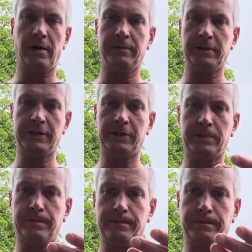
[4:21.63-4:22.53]
This
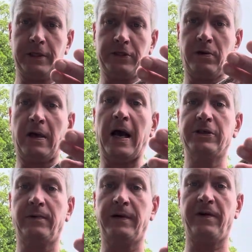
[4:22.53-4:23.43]
little guy's
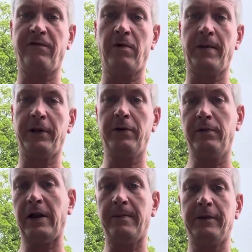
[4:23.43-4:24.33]
already in a 4x2,
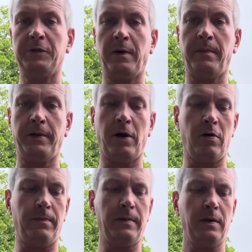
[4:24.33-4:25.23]
and that'd be his permanent
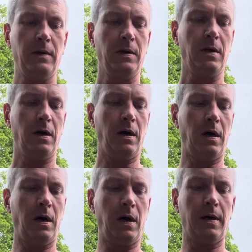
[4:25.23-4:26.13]
home.
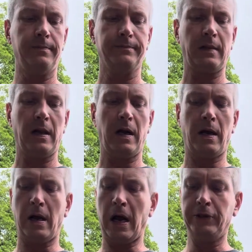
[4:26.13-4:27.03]
I
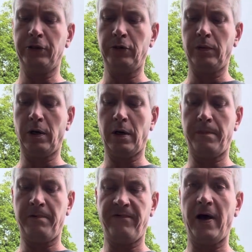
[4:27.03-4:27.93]
do
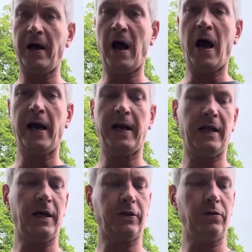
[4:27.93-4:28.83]
provide a hide. I
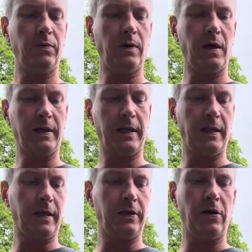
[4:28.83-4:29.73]
like to get
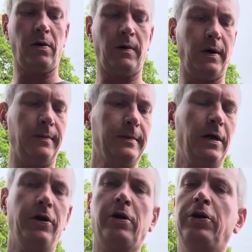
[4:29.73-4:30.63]

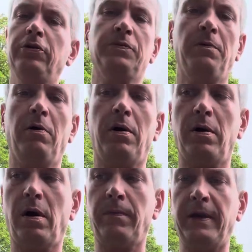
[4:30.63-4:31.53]
you could use
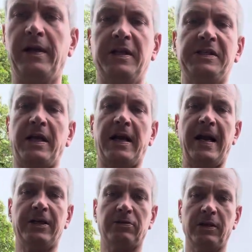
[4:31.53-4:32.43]
more realistic and
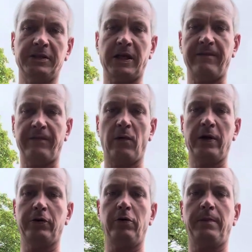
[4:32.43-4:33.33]
naturalistic if you
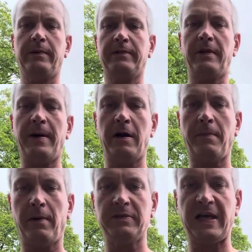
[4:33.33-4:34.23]
want to, but with the amount of
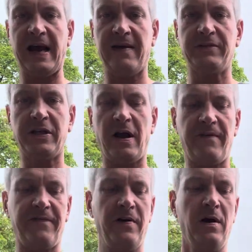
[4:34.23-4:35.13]
boas I have, it's
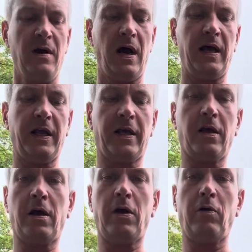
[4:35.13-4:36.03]
tough. I like a
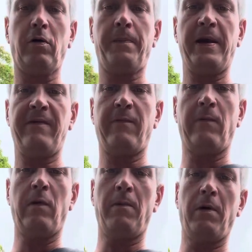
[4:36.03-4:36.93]
cut oil pan from
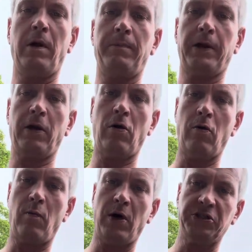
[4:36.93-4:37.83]
Walmart, bring it
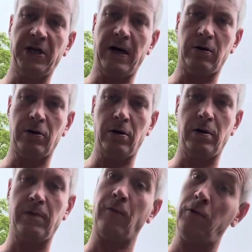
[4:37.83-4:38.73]
home, wash it out good,
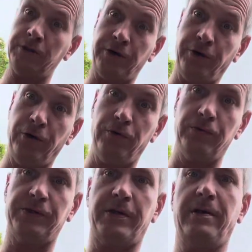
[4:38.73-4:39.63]
of course unused,